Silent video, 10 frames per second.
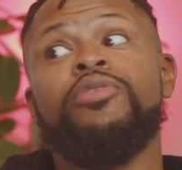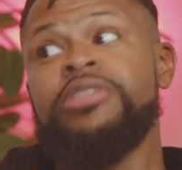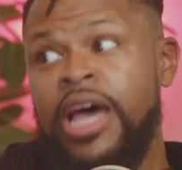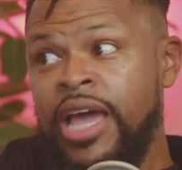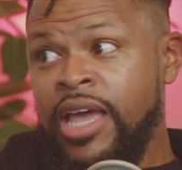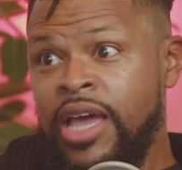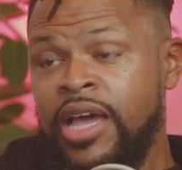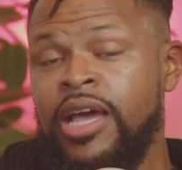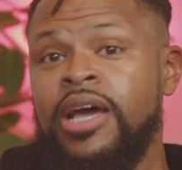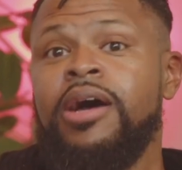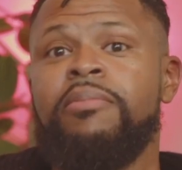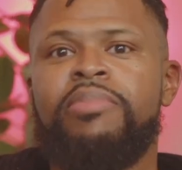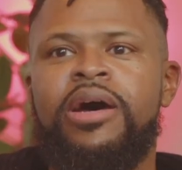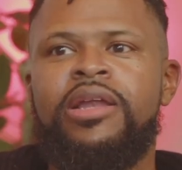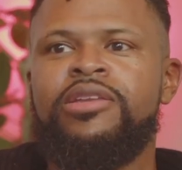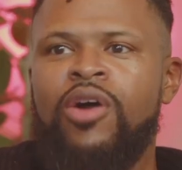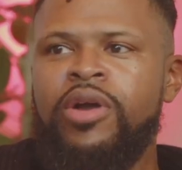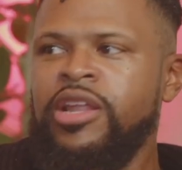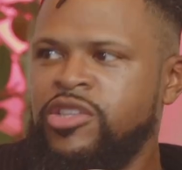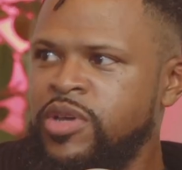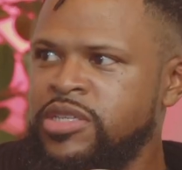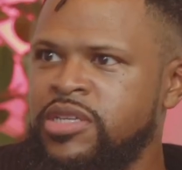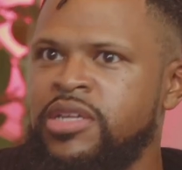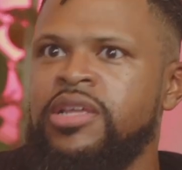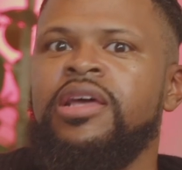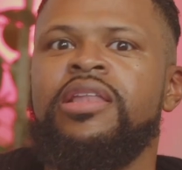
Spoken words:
se, but don't get it twisted.